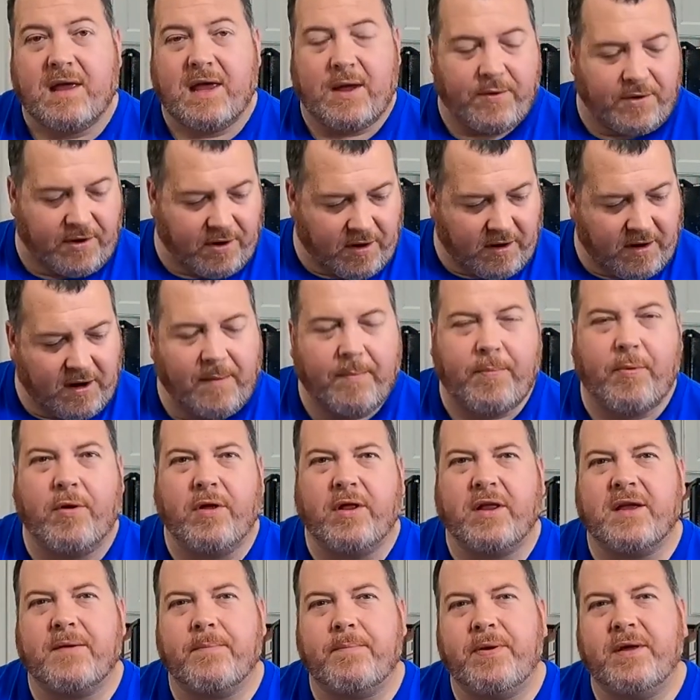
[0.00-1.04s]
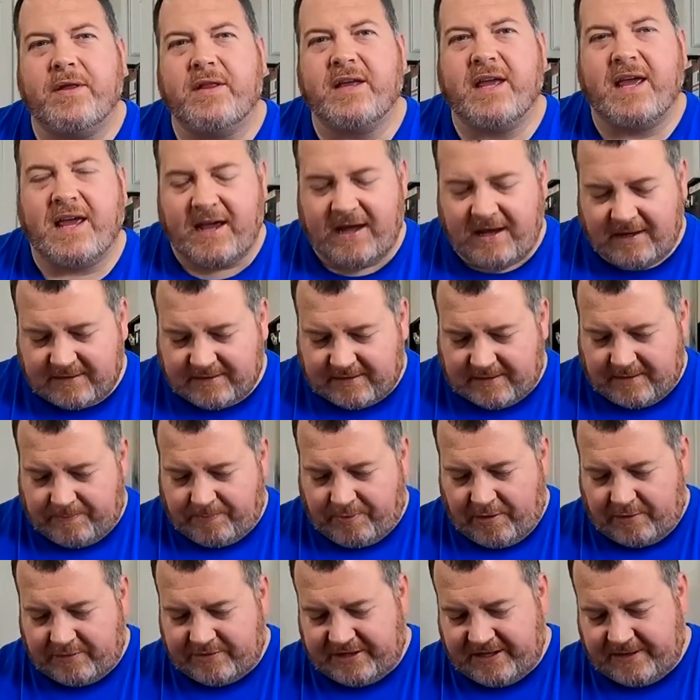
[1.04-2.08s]
And when you're boiling and peeling eggs,
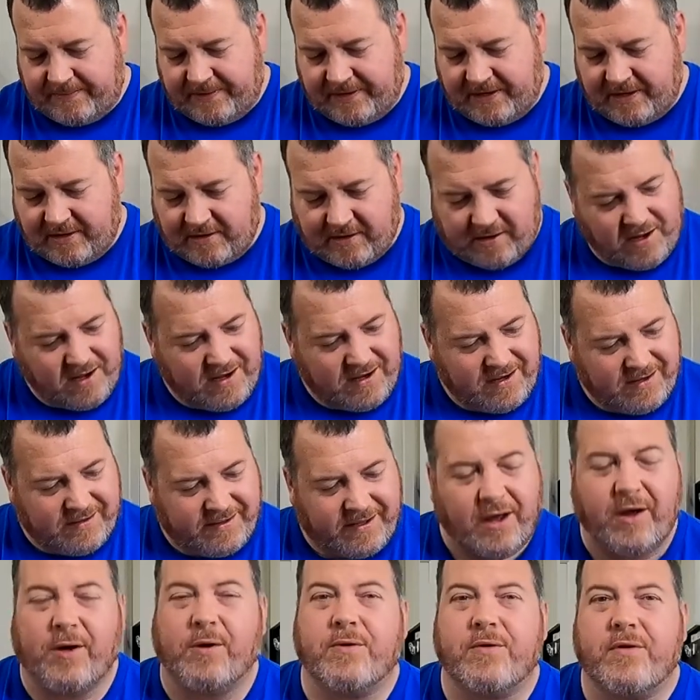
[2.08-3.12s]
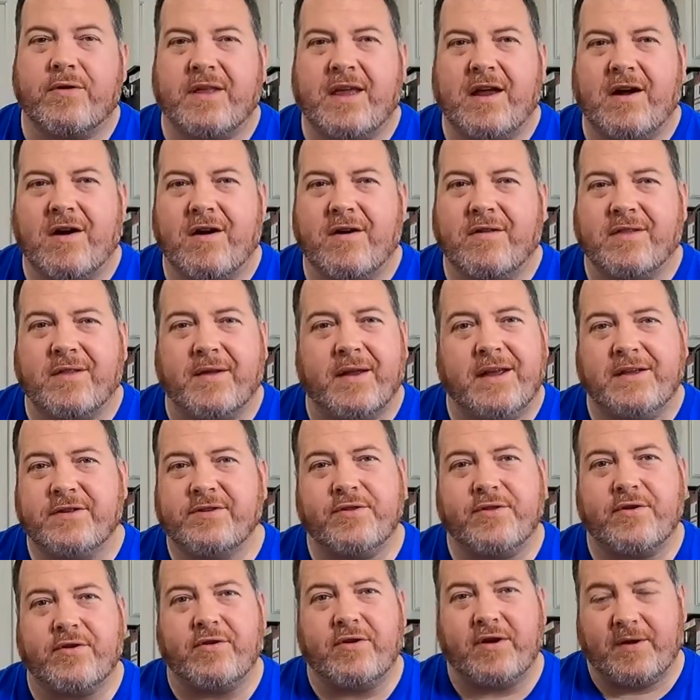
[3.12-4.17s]
pro tip here, the older they are, the
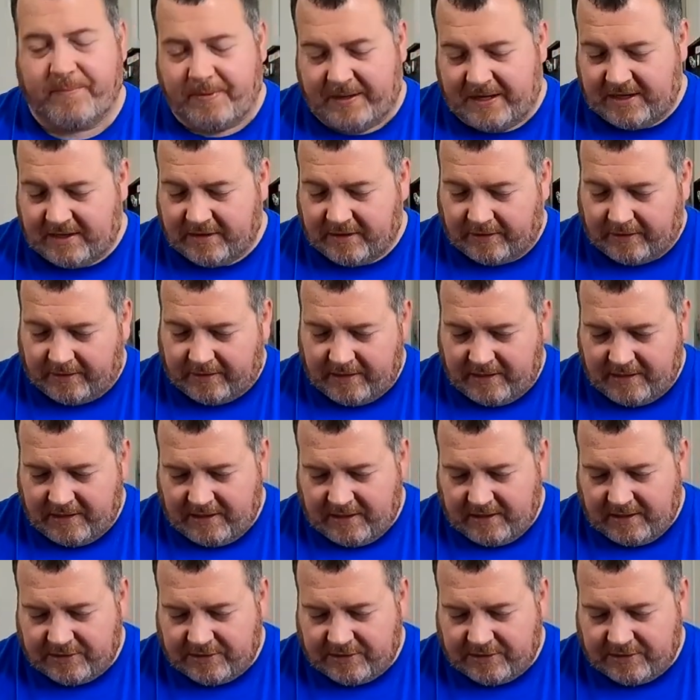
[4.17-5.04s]
easier they're going to peel.